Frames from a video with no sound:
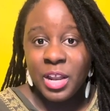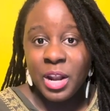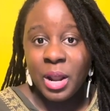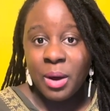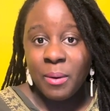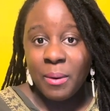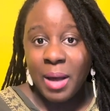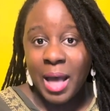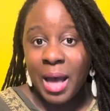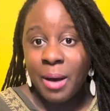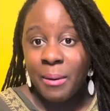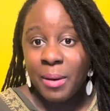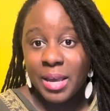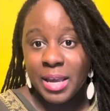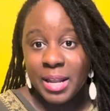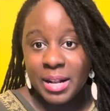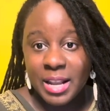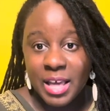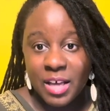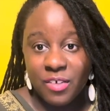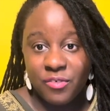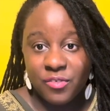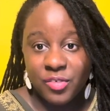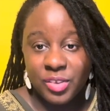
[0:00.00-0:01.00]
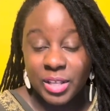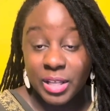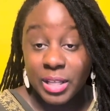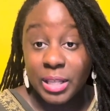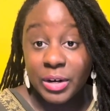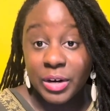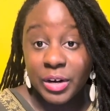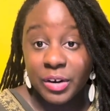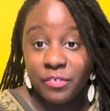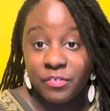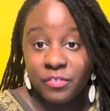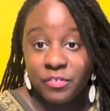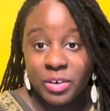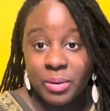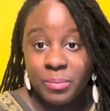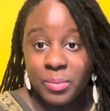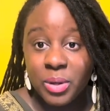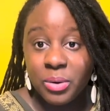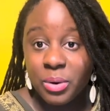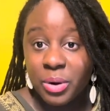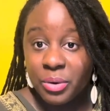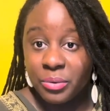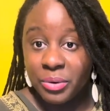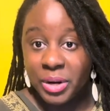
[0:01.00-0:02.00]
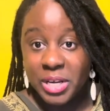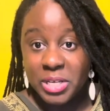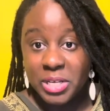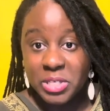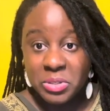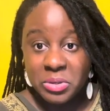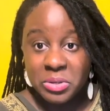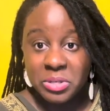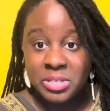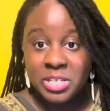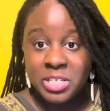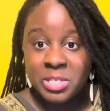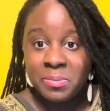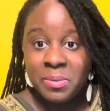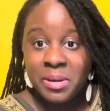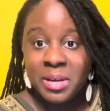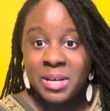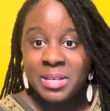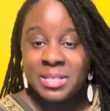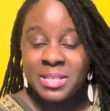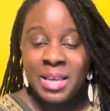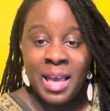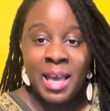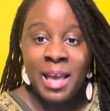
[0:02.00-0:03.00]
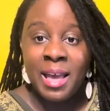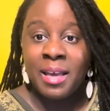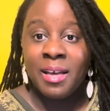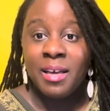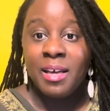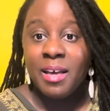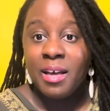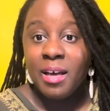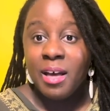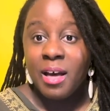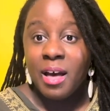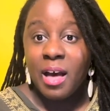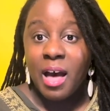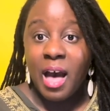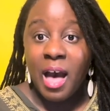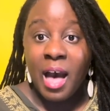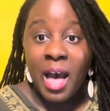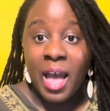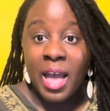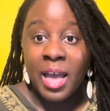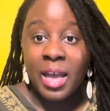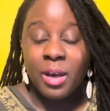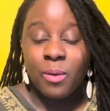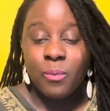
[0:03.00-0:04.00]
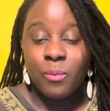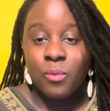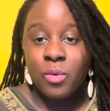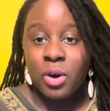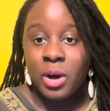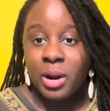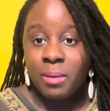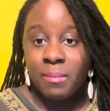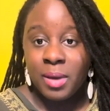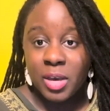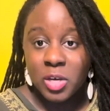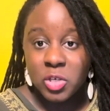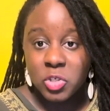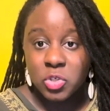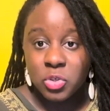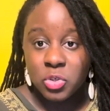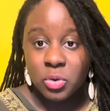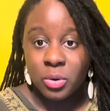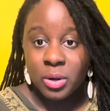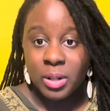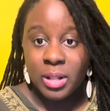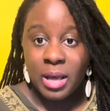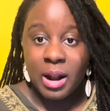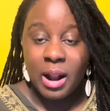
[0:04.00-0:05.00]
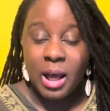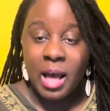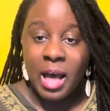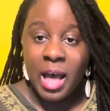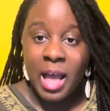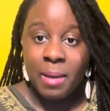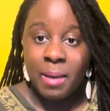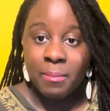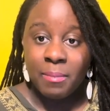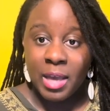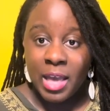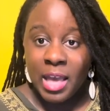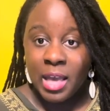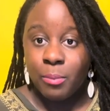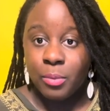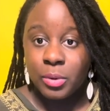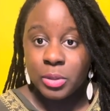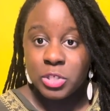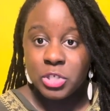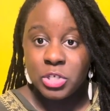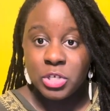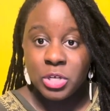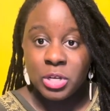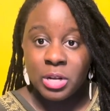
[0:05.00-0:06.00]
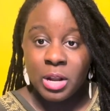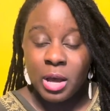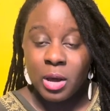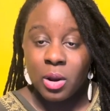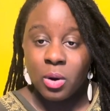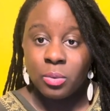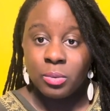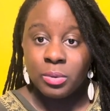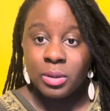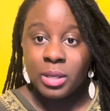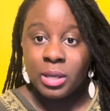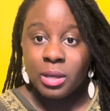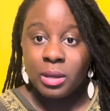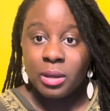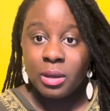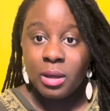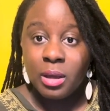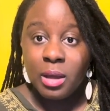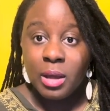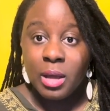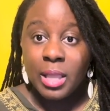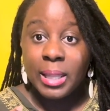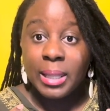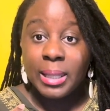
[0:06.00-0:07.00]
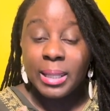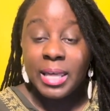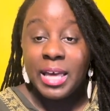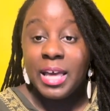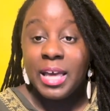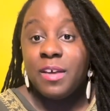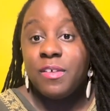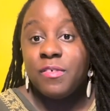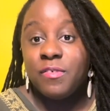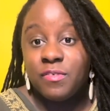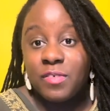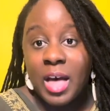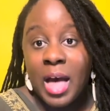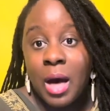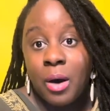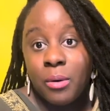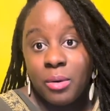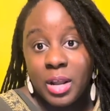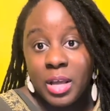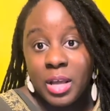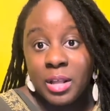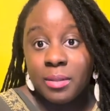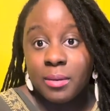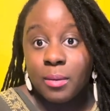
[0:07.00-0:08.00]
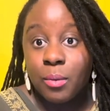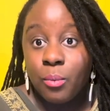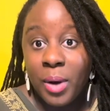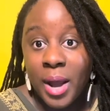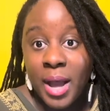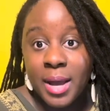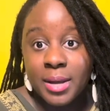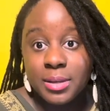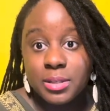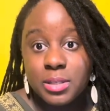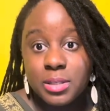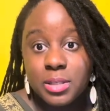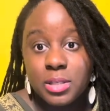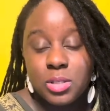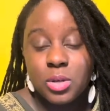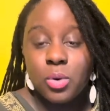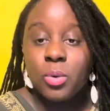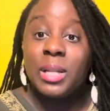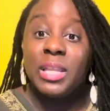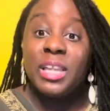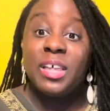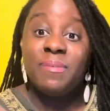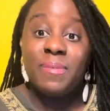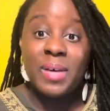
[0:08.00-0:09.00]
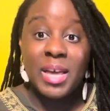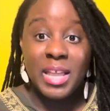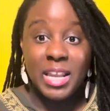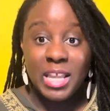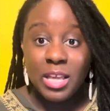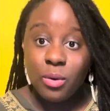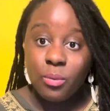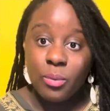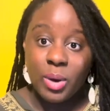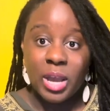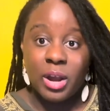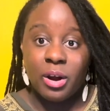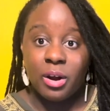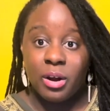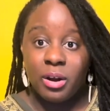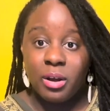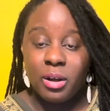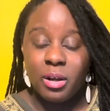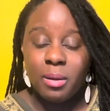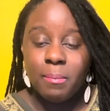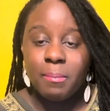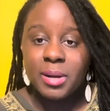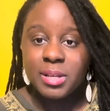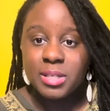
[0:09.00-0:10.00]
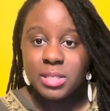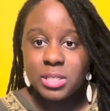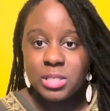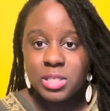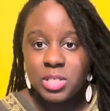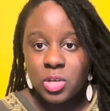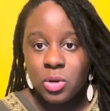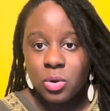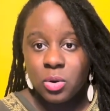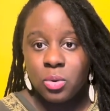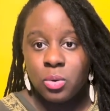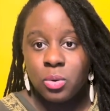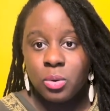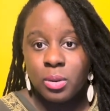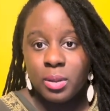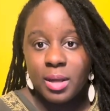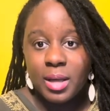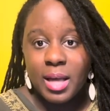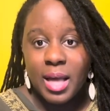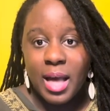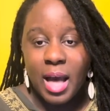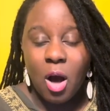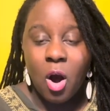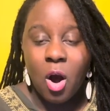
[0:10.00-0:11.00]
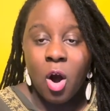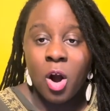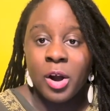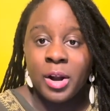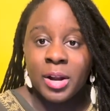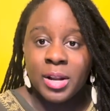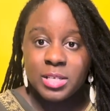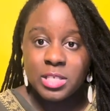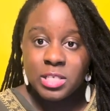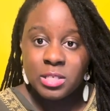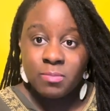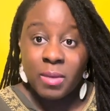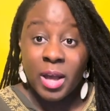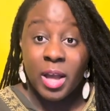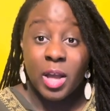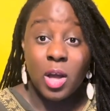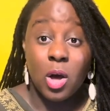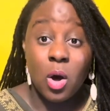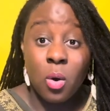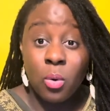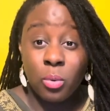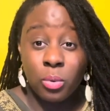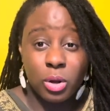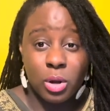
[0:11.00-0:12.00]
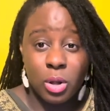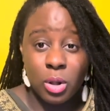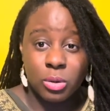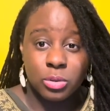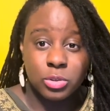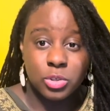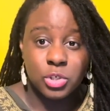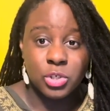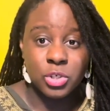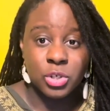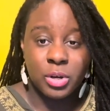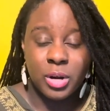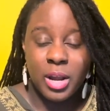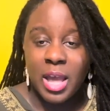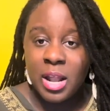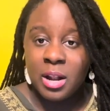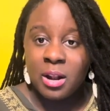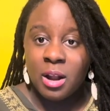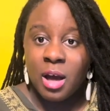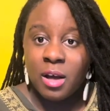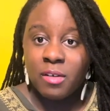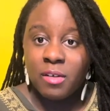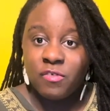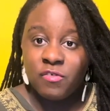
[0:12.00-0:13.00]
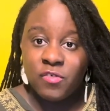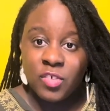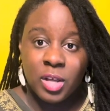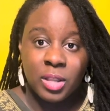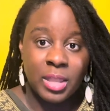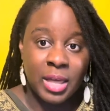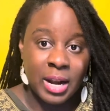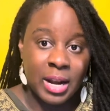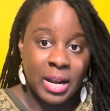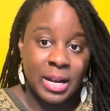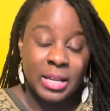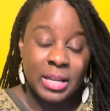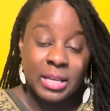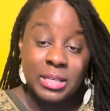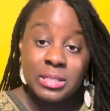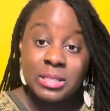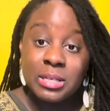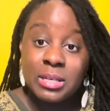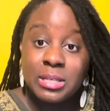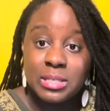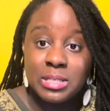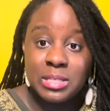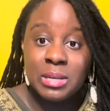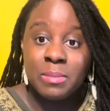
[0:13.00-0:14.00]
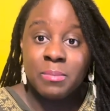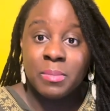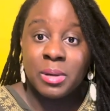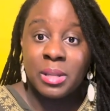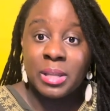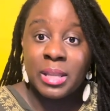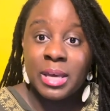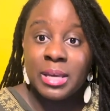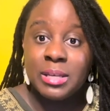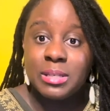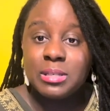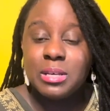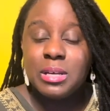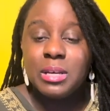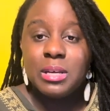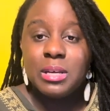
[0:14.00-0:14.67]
how I can definitely learn from you or resources, because hey, I want to make sure that I'm able to not only live out in the West or live anywhere, but still harness my own culture and not feel that I need to assimilate